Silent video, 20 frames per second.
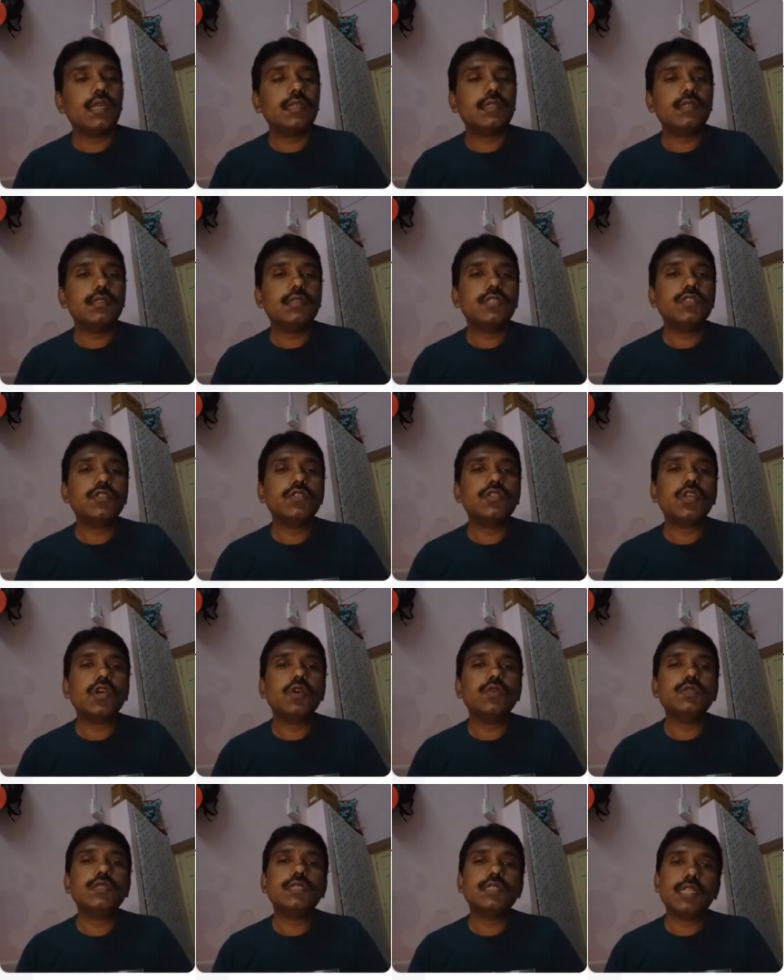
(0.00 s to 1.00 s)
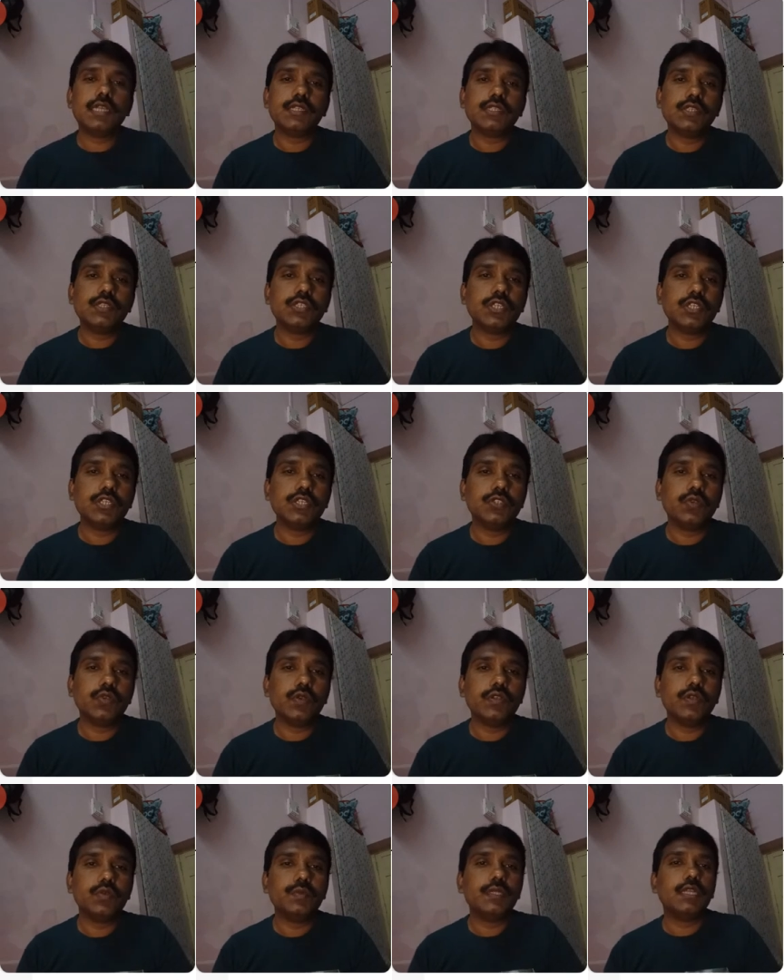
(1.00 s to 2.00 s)
is how the translation is going to be
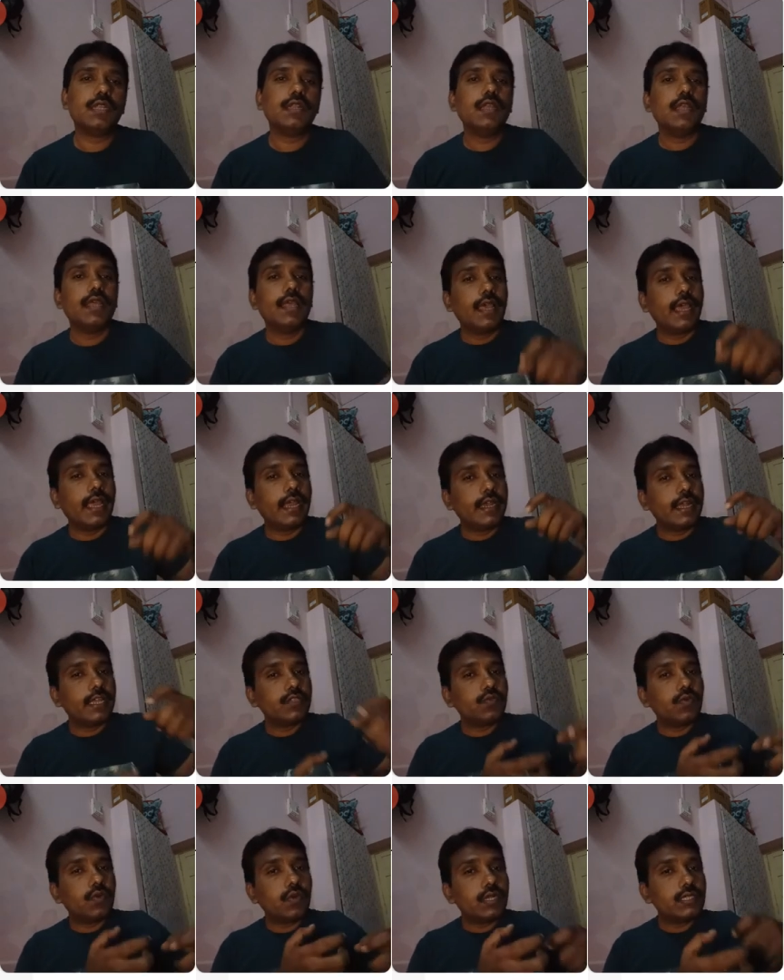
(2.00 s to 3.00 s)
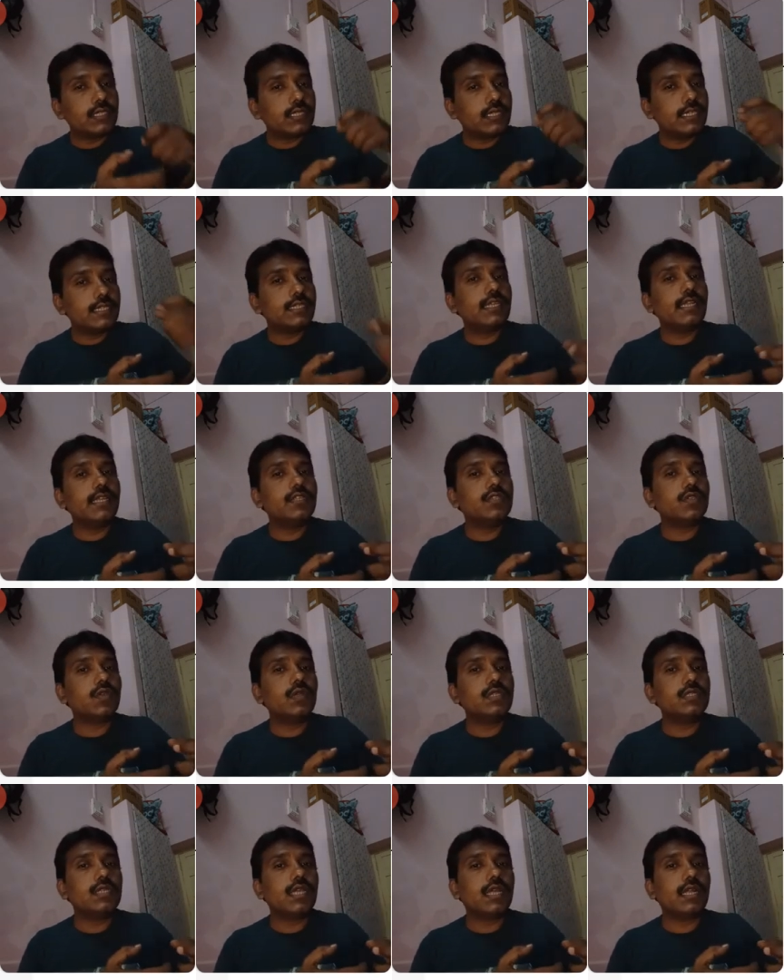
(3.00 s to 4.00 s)
there. And as far as crystalline solids
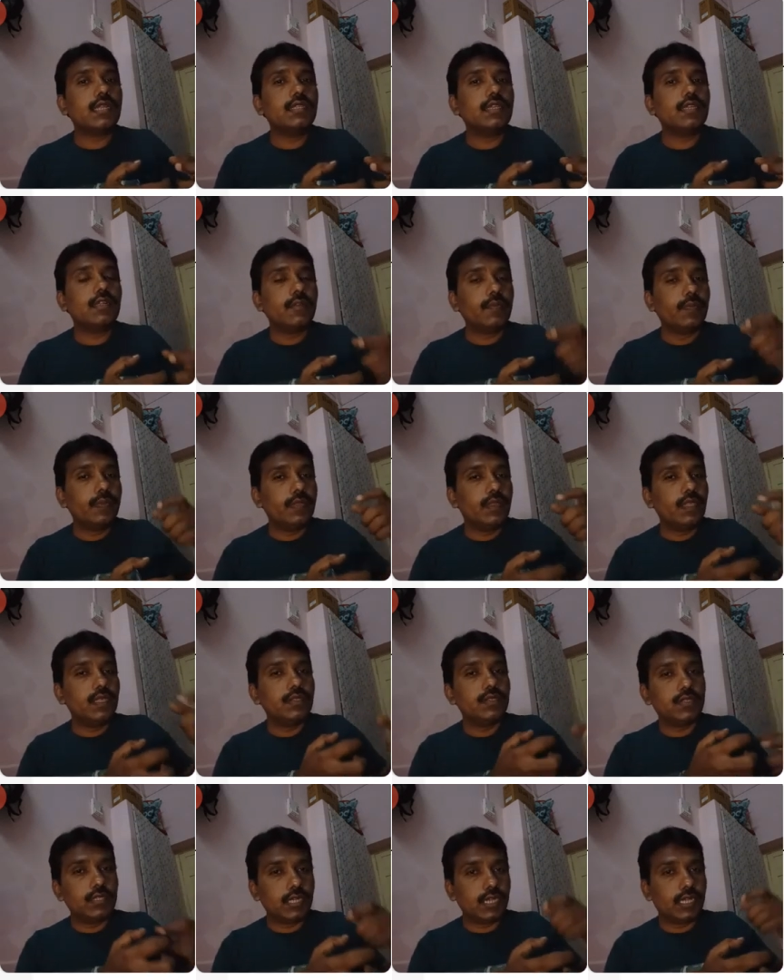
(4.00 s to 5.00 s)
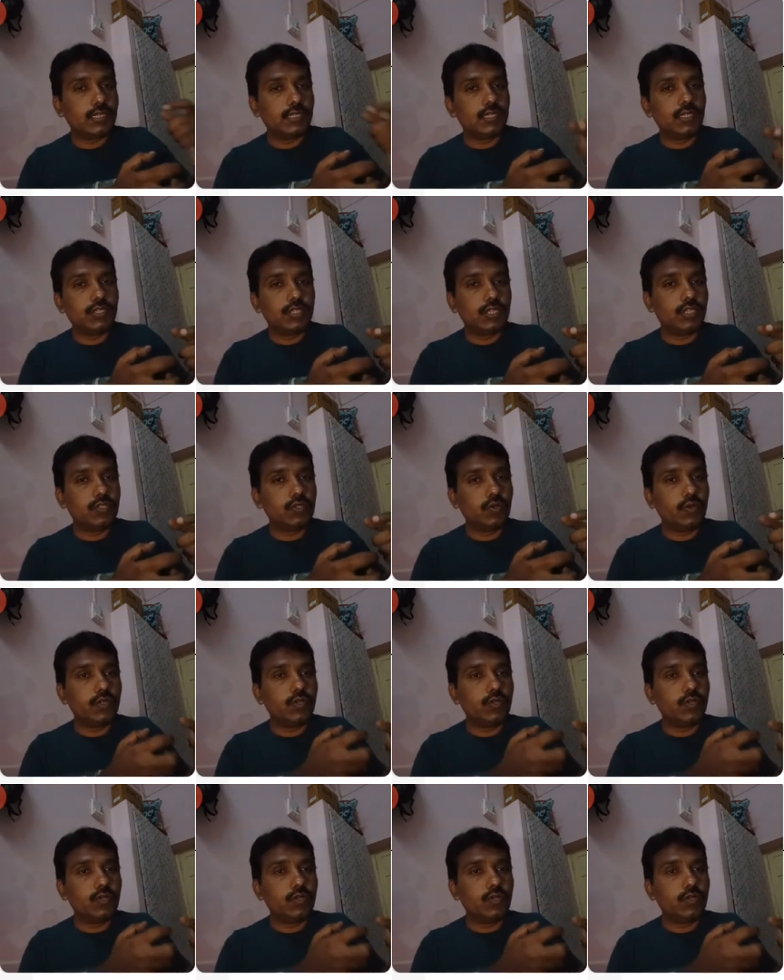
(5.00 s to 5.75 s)
are there, this translation is going to be